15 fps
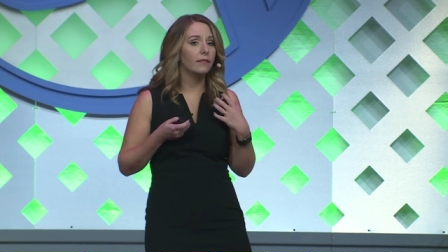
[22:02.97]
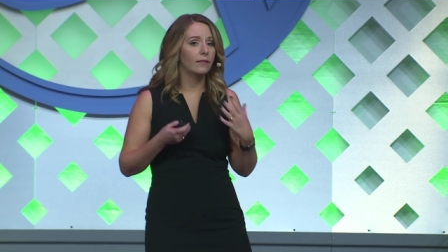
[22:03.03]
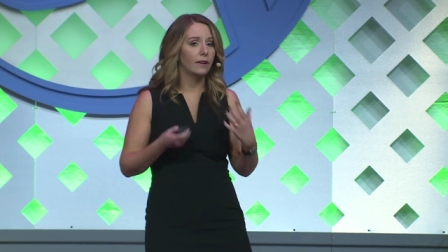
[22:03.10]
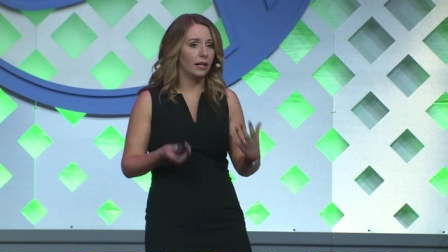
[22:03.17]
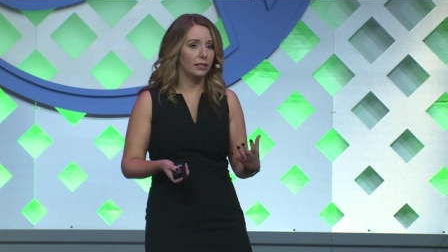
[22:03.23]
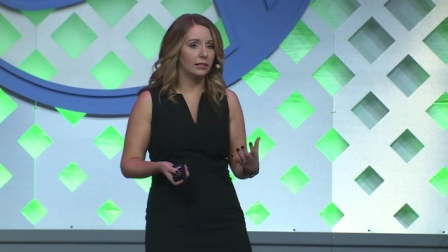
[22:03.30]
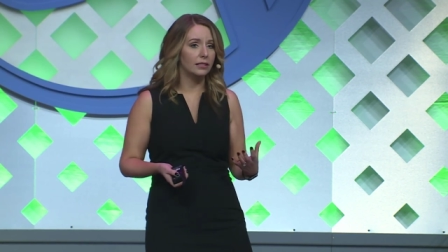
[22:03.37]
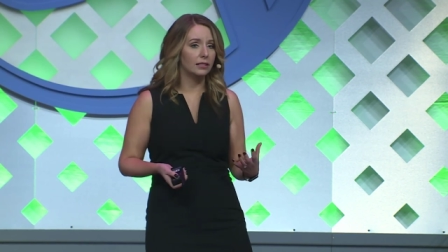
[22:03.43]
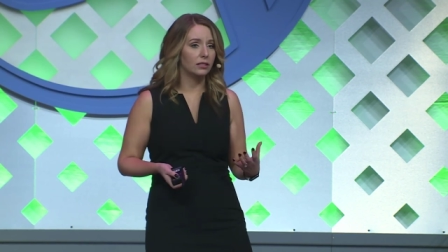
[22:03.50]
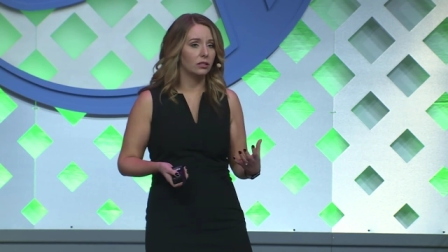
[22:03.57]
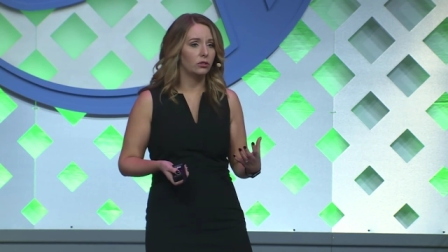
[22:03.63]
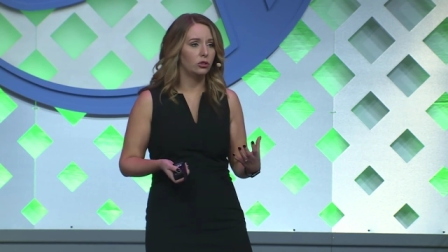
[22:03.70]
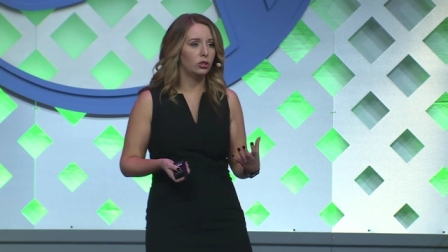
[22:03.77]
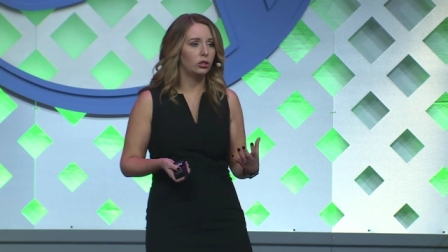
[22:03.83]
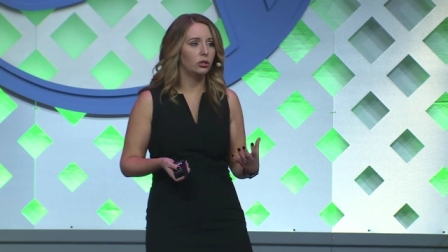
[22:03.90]
of us
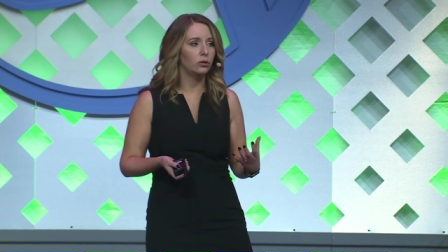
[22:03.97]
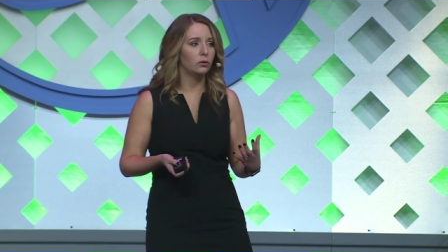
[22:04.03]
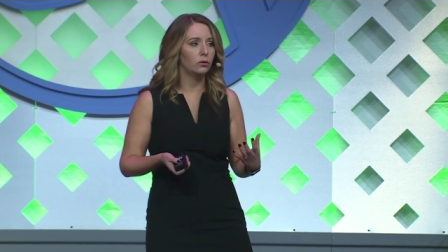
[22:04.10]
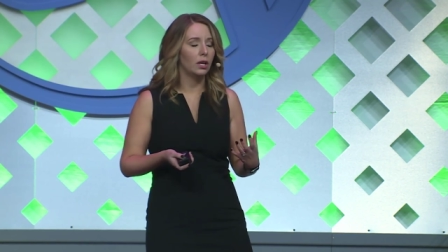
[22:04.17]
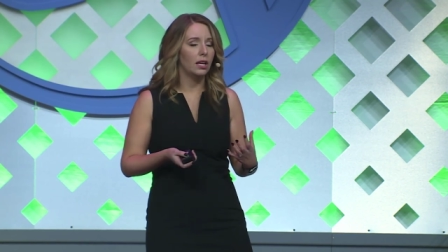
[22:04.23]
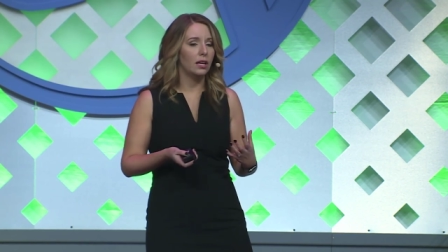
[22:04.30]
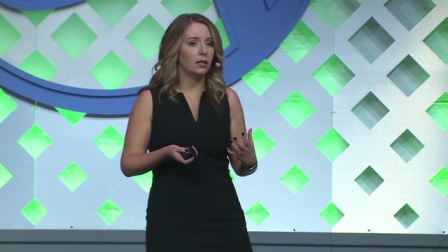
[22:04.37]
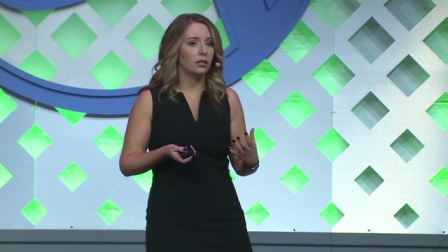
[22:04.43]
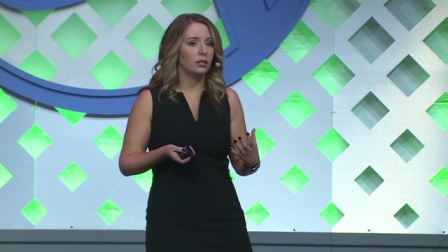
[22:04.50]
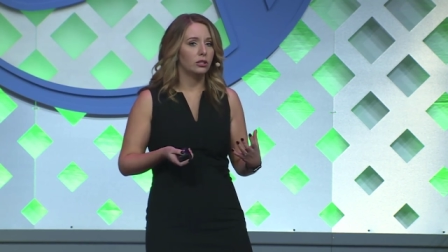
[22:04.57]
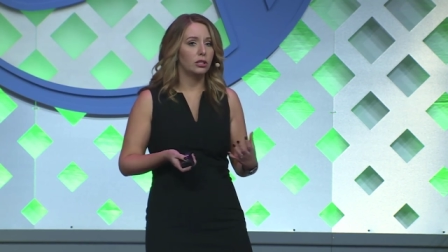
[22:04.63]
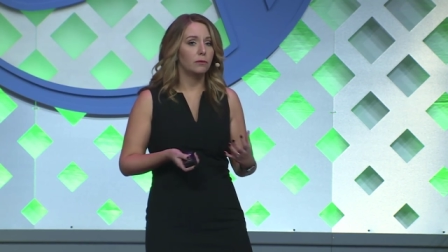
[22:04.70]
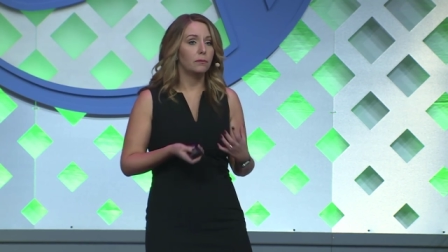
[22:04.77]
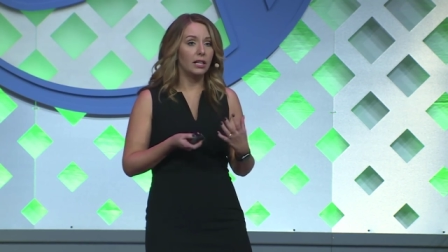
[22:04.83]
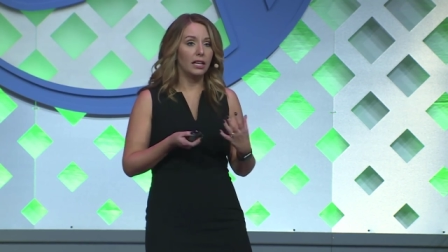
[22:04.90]
to,
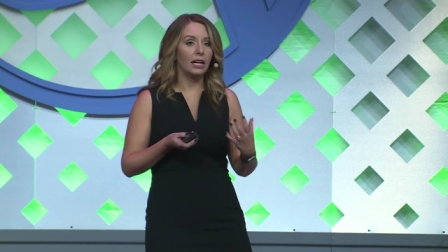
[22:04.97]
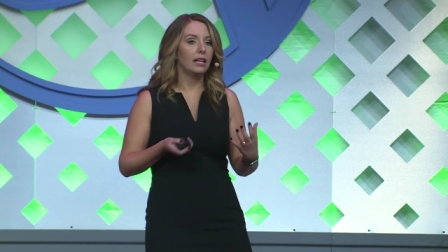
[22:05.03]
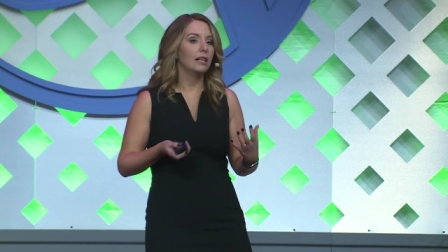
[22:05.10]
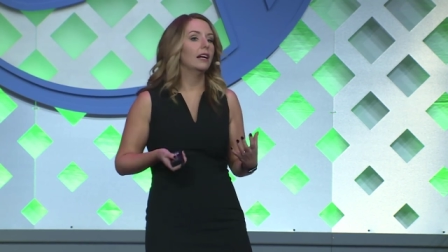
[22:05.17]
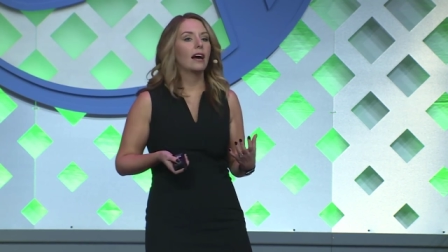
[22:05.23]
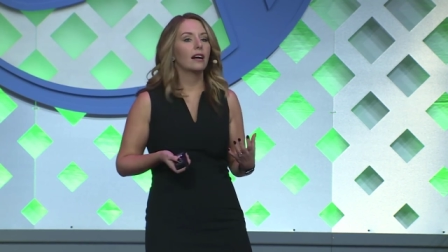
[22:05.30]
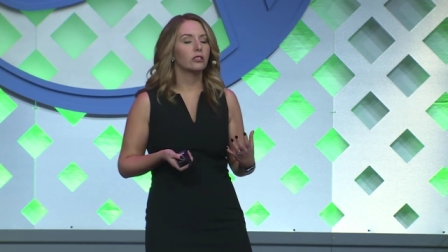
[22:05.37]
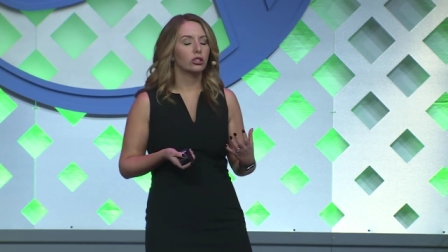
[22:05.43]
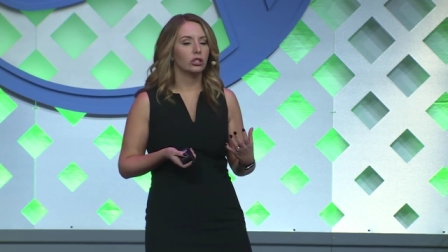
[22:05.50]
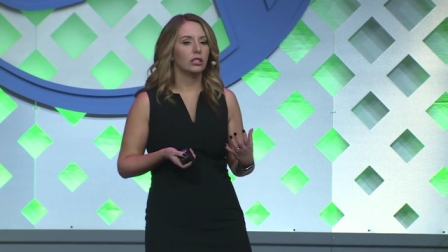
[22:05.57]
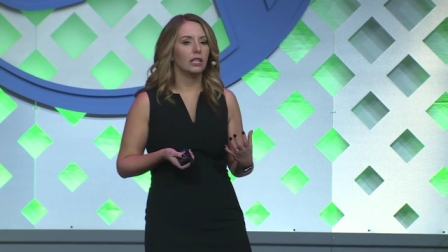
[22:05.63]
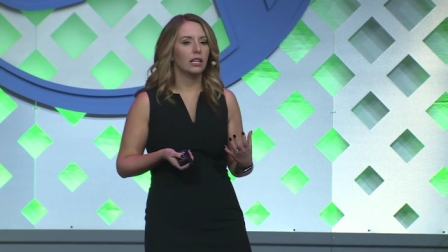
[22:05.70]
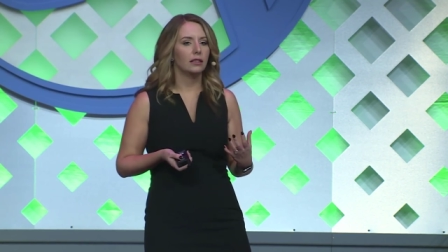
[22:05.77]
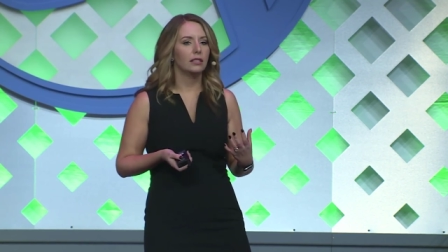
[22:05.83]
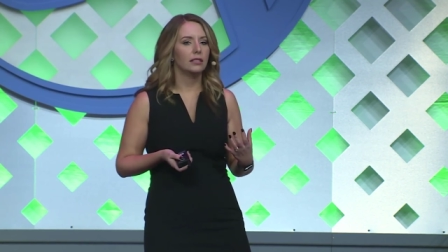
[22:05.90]
to plan and actually
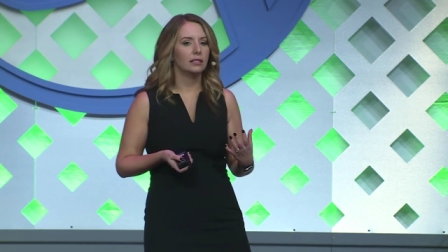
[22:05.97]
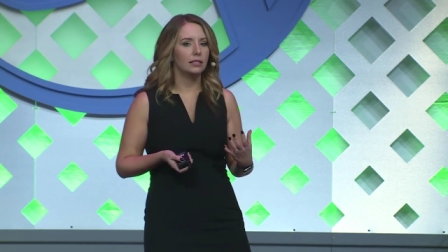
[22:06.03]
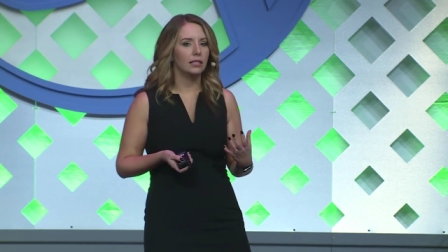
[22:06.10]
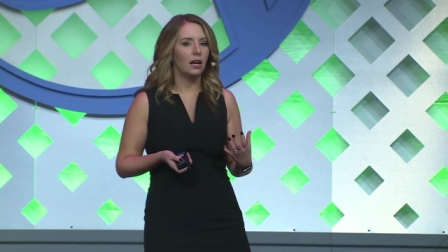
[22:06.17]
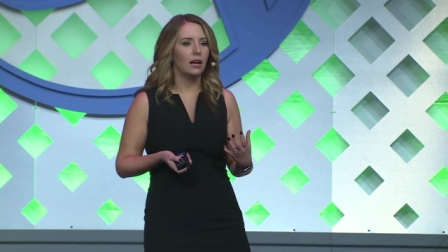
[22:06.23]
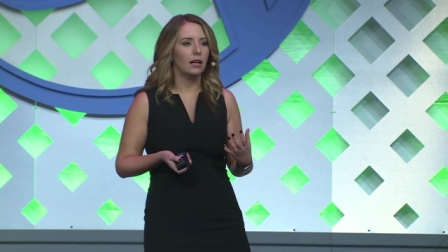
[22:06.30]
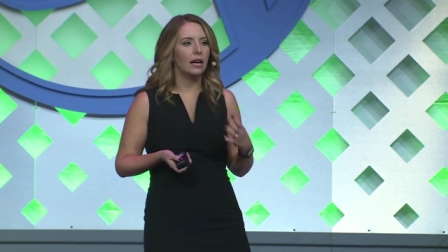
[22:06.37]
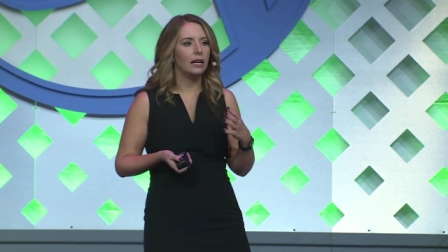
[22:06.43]
get this done.